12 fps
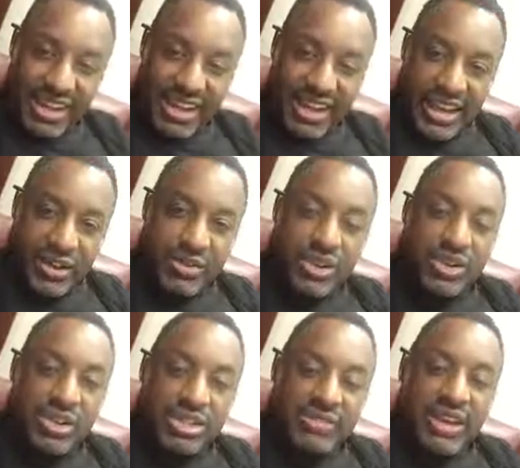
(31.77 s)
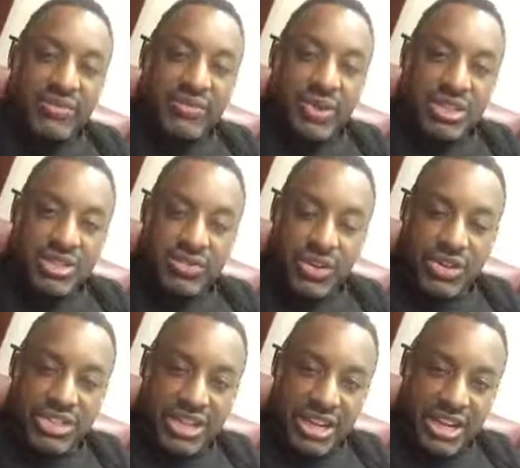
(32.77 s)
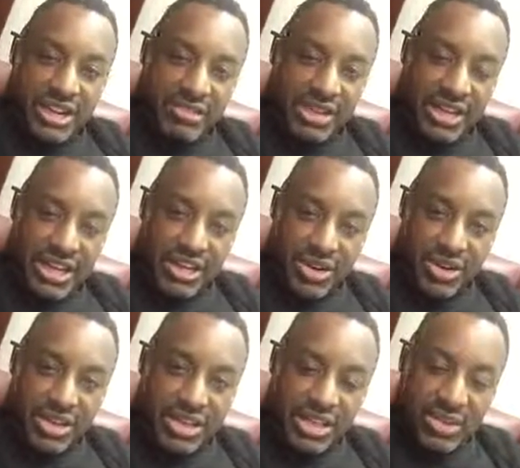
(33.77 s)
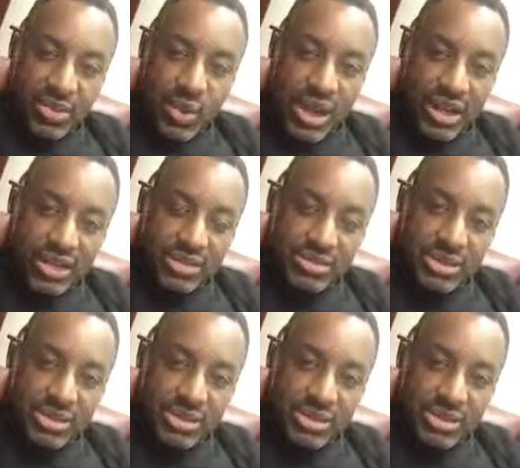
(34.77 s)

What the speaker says: And over the course of that first year, I really got to know each other well.